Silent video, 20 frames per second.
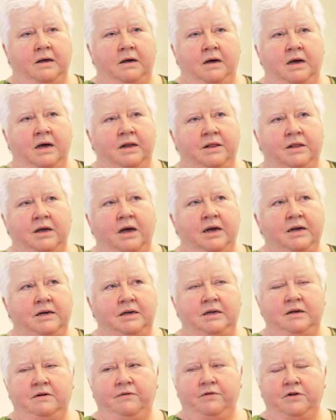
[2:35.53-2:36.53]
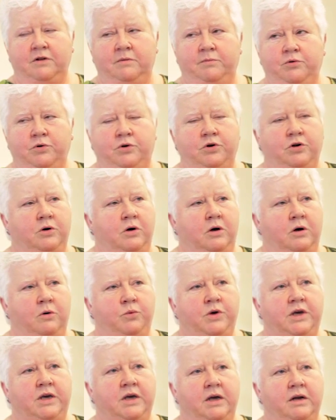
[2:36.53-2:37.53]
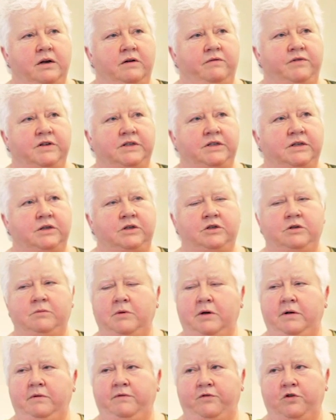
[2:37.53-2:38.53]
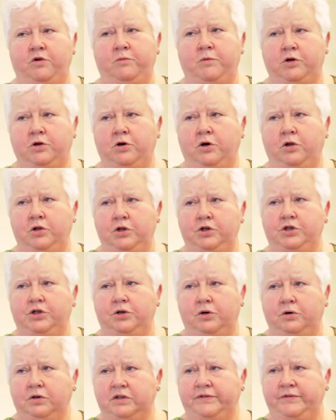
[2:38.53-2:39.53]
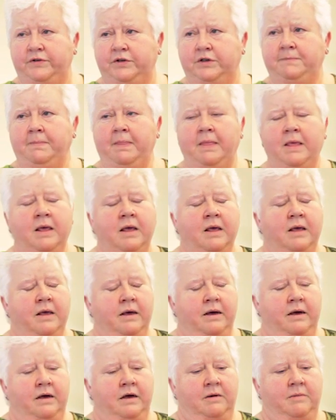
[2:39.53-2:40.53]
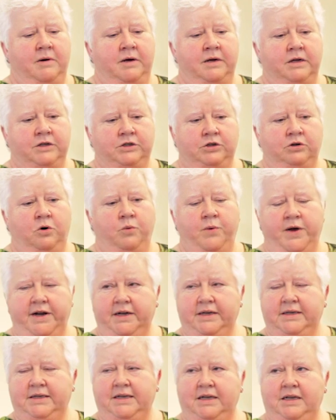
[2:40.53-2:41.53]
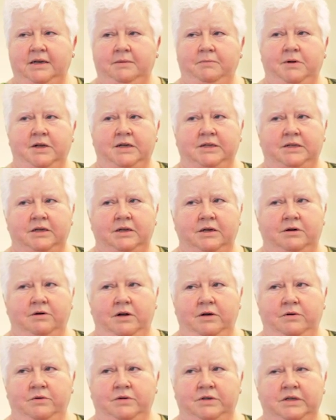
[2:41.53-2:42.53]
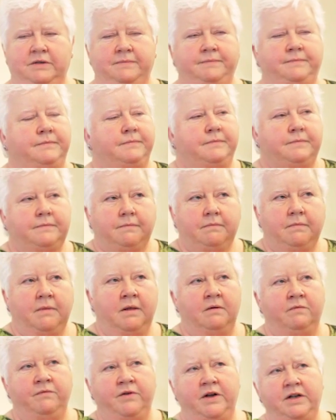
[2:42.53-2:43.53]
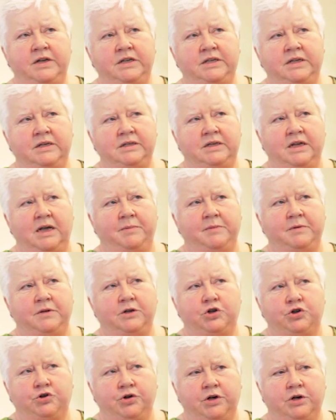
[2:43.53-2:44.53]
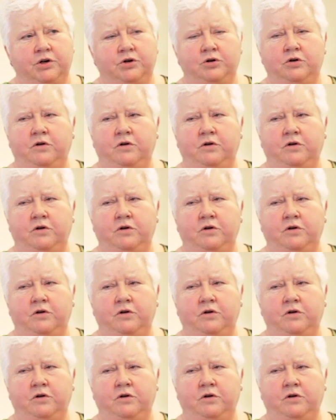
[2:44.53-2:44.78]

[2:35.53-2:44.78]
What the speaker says: I had the idea for the book on a weekend visit to my former college in Oxford, and I saw a wedding taking place in the grounds, and various things happened that triggered